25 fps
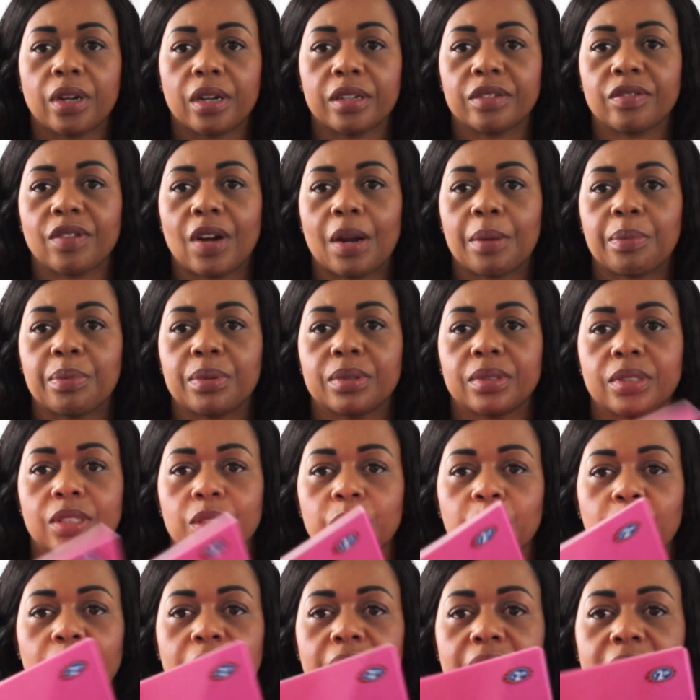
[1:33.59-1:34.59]
I grab
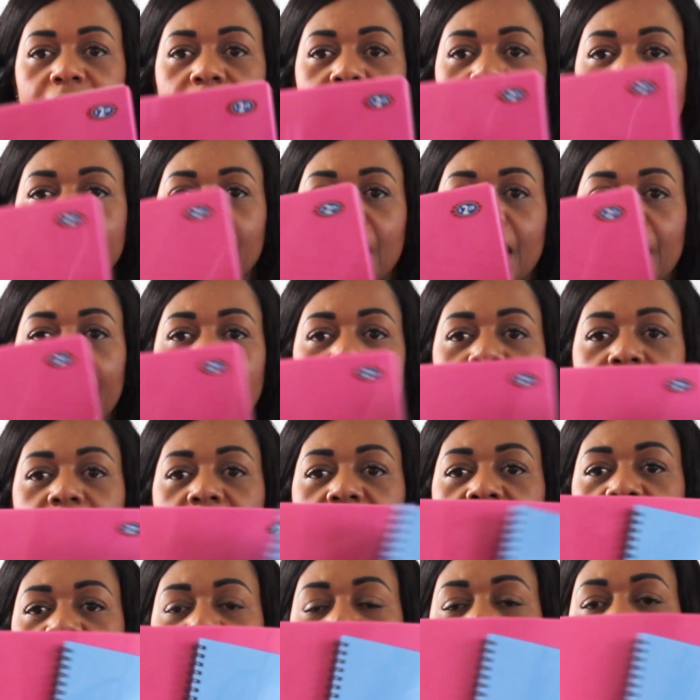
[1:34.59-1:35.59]
just one of these.
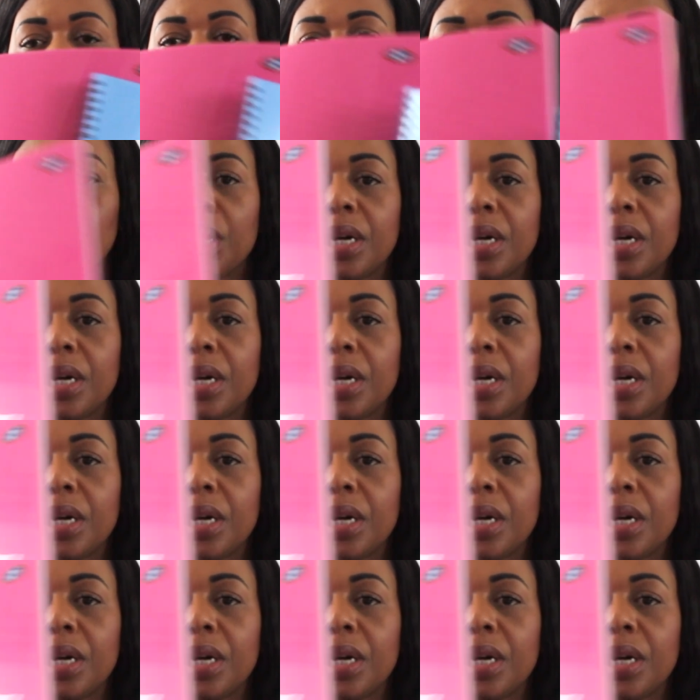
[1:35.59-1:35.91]
They're A4